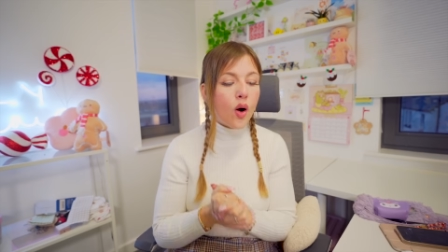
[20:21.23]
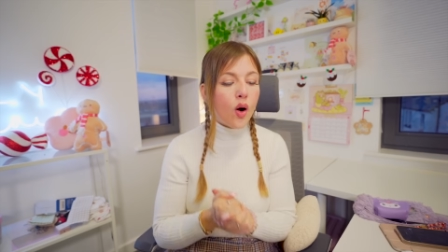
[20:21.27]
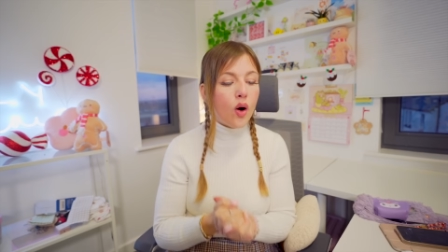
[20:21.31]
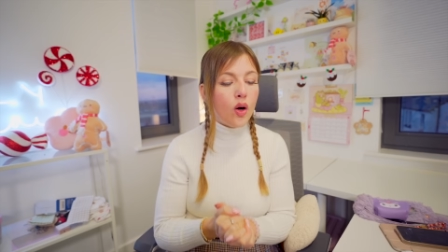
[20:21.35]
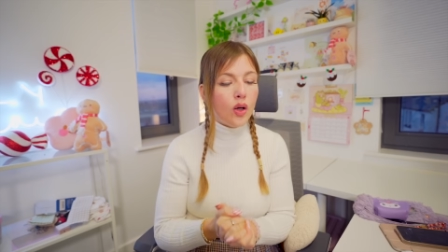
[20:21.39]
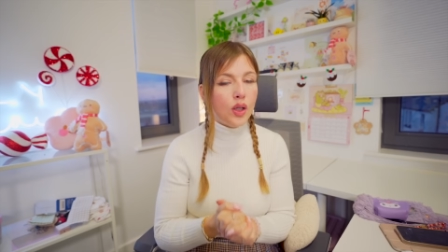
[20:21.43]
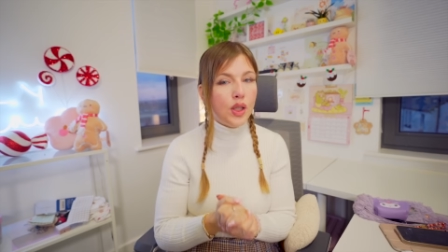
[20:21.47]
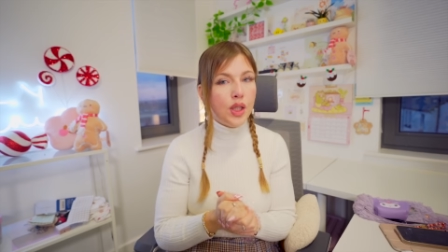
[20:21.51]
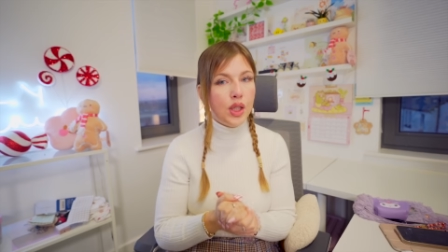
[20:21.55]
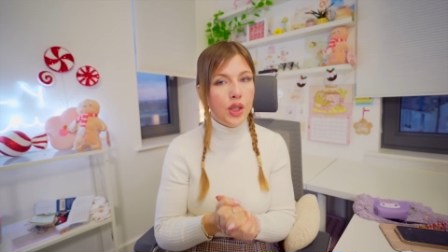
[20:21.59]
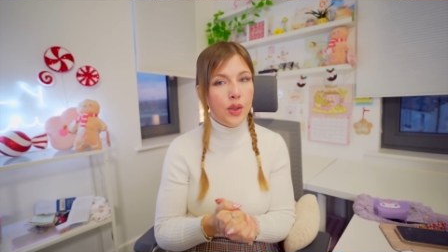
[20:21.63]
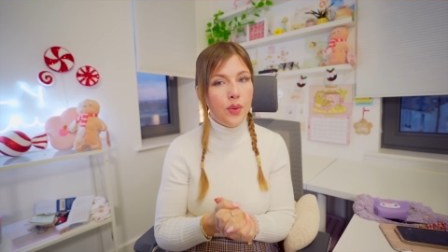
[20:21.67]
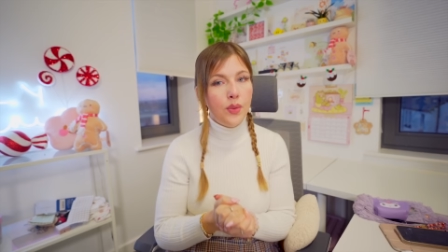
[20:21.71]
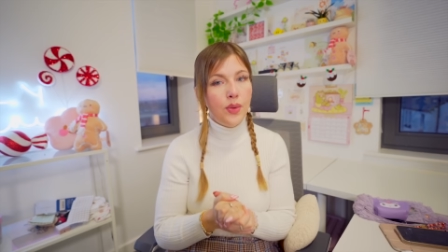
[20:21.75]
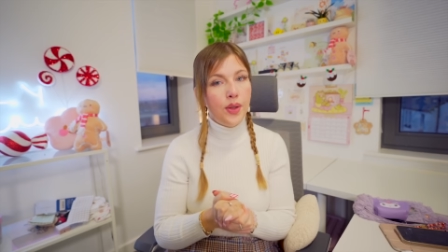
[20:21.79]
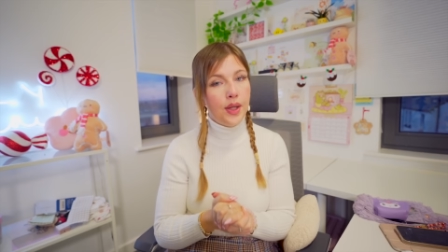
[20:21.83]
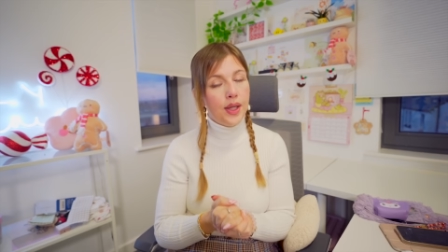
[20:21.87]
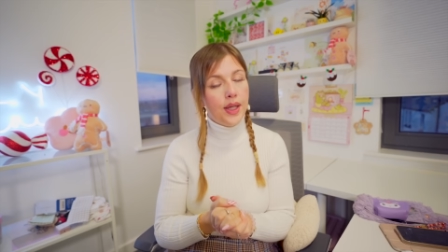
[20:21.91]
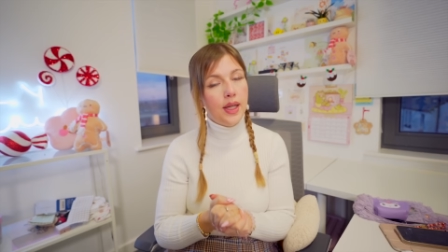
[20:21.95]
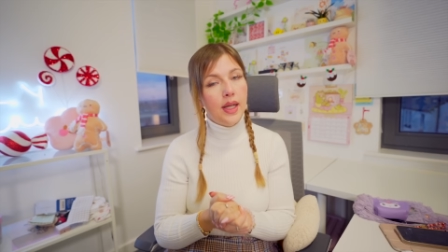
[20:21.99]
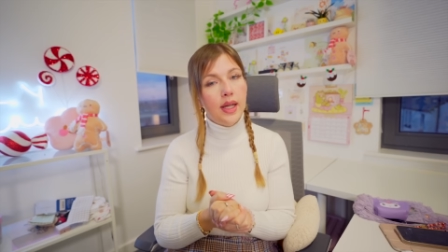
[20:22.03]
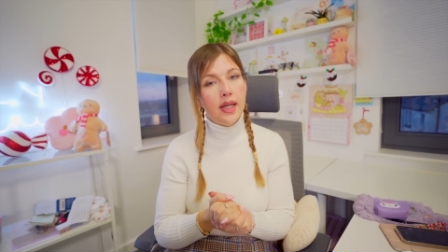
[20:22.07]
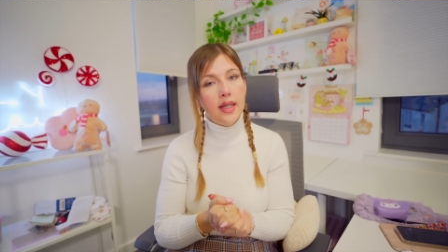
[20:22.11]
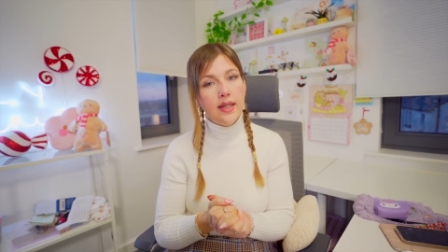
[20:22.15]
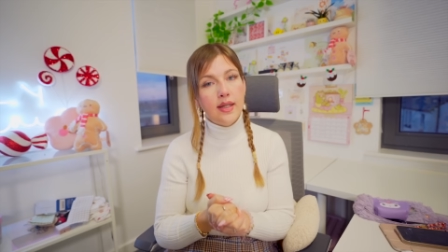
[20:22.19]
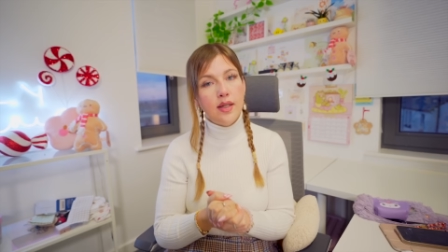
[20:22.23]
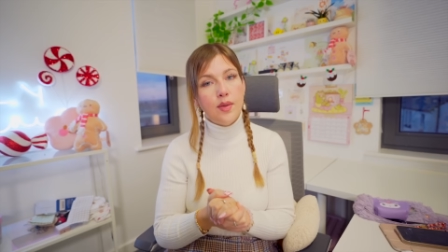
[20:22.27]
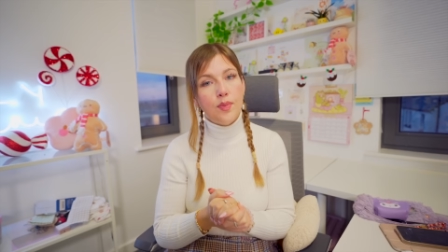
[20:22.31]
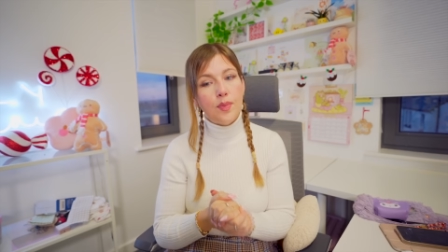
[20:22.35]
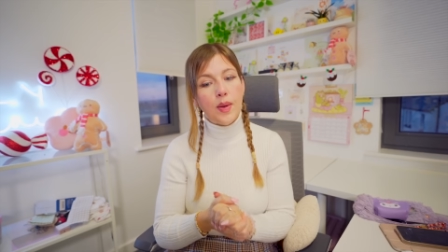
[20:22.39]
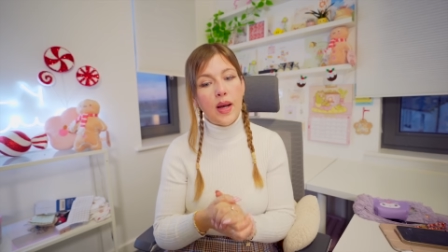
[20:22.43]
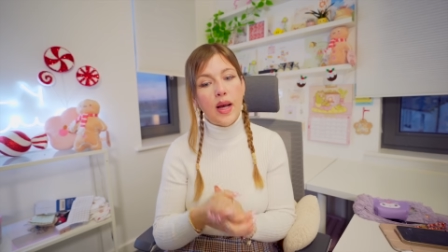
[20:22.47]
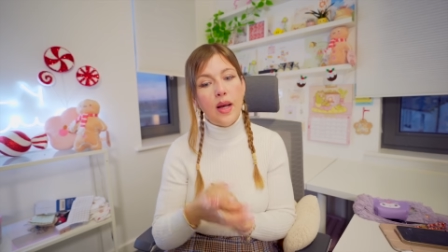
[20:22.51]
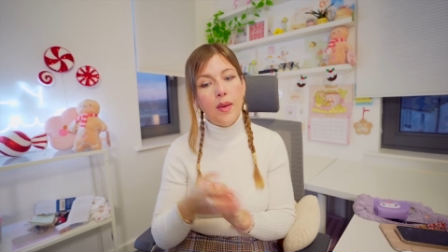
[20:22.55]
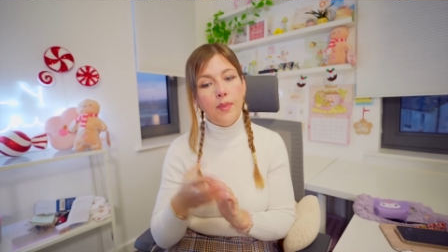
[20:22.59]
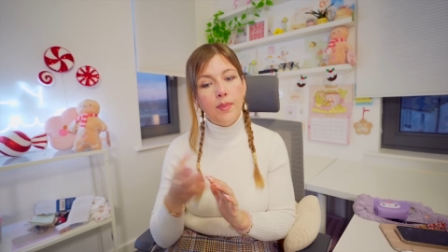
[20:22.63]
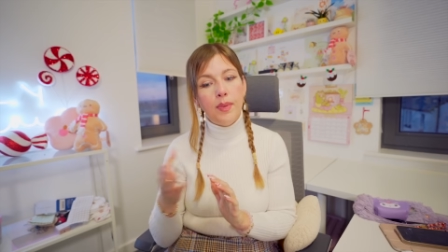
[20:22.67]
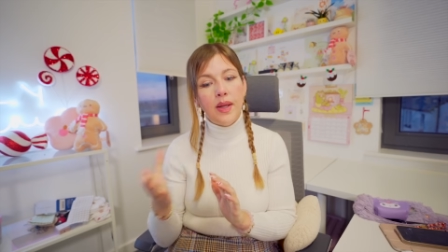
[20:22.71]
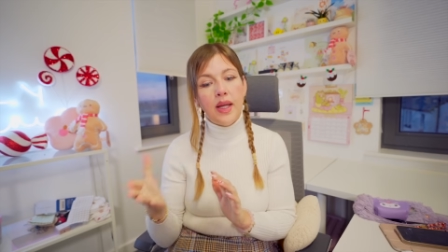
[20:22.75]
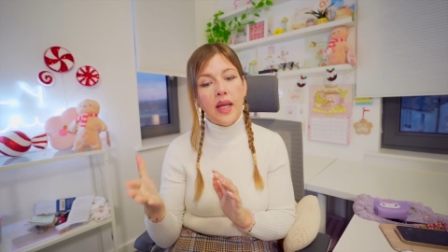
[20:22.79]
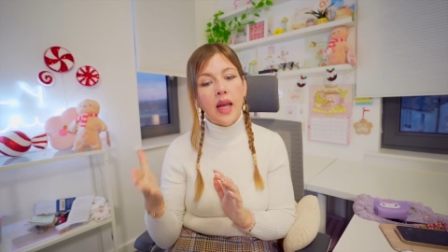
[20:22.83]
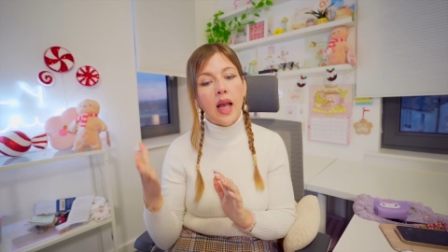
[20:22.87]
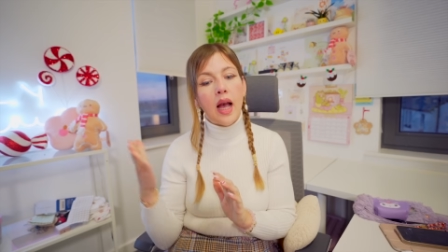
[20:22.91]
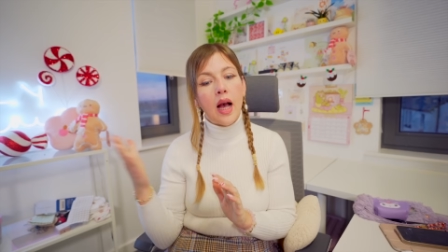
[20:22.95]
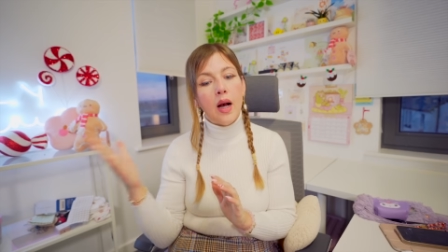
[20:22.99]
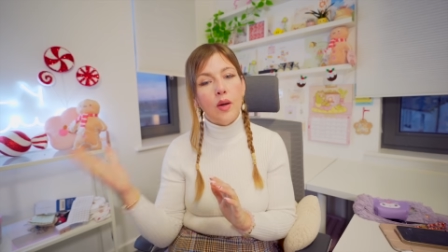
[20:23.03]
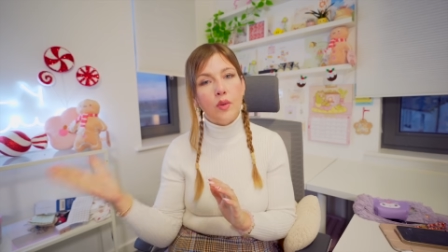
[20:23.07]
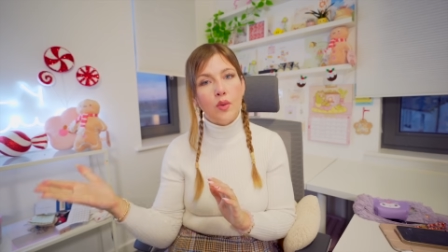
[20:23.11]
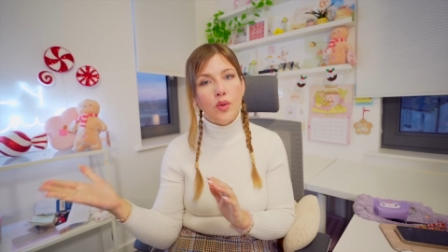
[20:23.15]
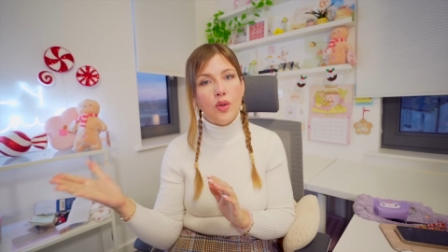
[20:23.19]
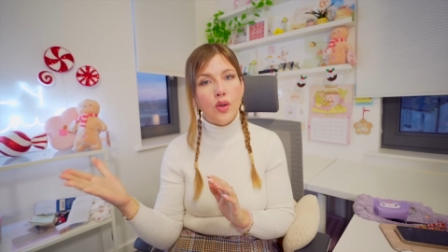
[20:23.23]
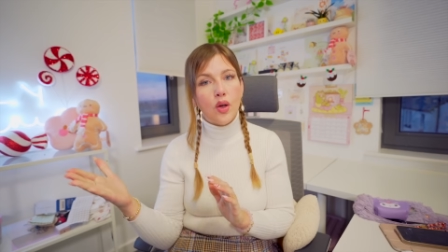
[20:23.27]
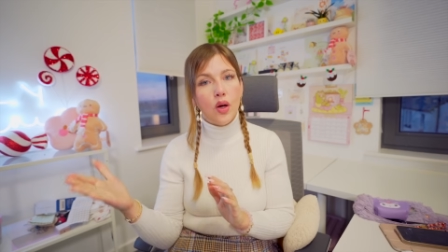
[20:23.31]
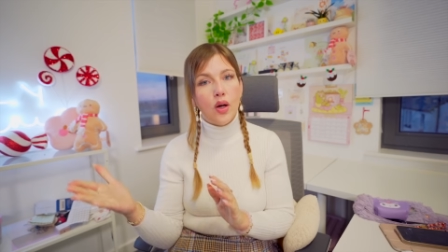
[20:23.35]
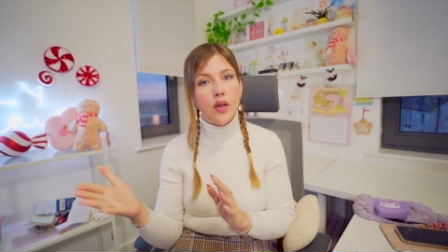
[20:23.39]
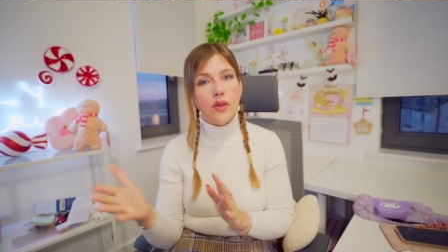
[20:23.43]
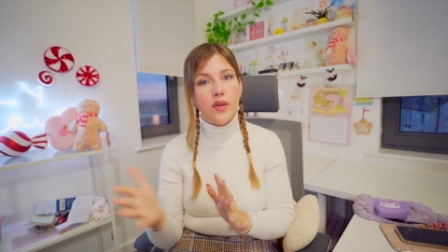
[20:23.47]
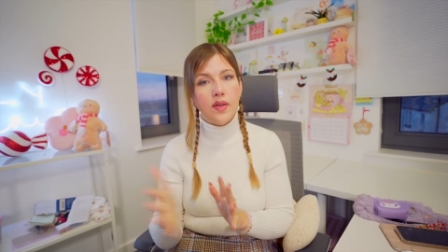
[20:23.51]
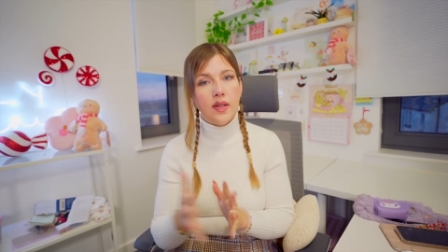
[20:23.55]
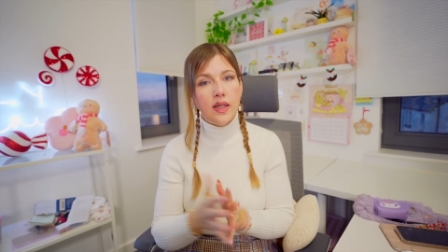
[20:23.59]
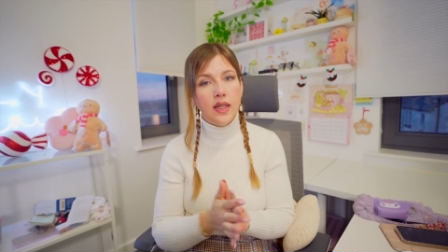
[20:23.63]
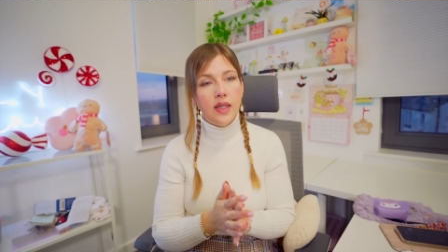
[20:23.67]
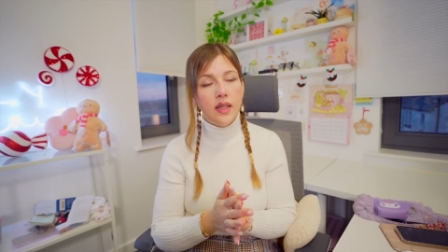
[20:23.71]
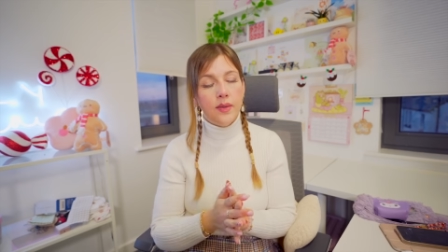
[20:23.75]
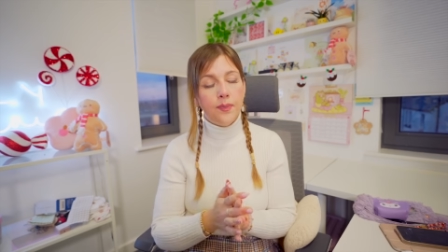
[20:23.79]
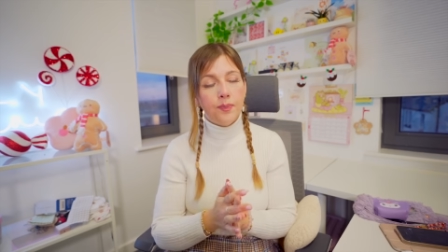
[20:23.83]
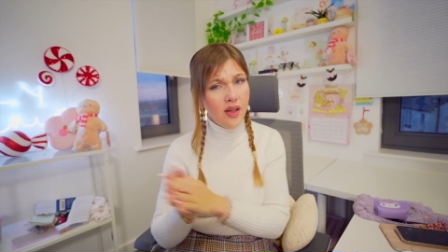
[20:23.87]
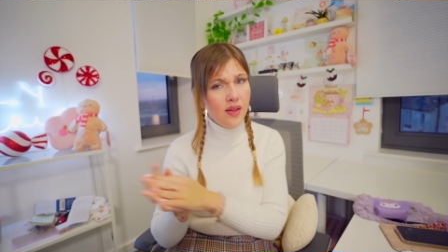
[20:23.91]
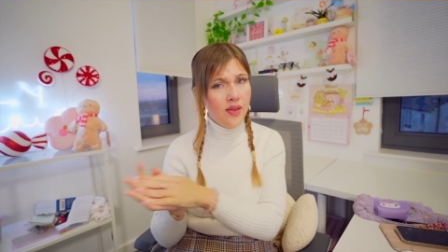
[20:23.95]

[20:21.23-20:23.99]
or do you think it is better me outsourcing